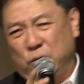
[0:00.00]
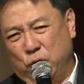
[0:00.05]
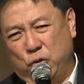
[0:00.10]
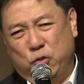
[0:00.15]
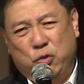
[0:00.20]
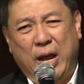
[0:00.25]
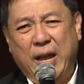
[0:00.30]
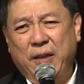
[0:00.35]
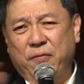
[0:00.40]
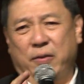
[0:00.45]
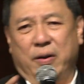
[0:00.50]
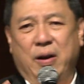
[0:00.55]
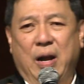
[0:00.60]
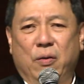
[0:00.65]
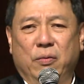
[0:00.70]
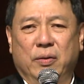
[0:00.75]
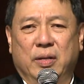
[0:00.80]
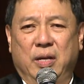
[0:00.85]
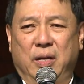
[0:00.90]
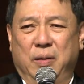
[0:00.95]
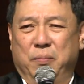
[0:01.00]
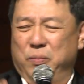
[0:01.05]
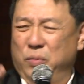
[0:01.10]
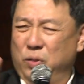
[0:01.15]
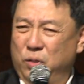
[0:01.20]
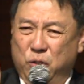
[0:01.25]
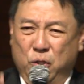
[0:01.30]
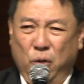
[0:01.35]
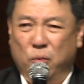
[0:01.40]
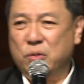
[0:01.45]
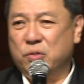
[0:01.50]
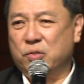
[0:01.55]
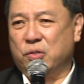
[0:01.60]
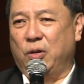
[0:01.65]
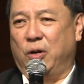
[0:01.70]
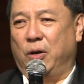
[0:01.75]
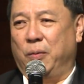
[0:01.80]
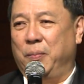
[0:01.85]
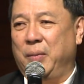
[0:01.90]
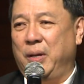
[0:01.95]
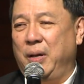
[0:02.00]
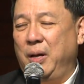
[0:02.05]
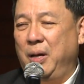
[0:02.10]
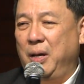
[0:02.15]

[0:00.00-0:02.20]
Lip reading: Drive around him. Don't stop.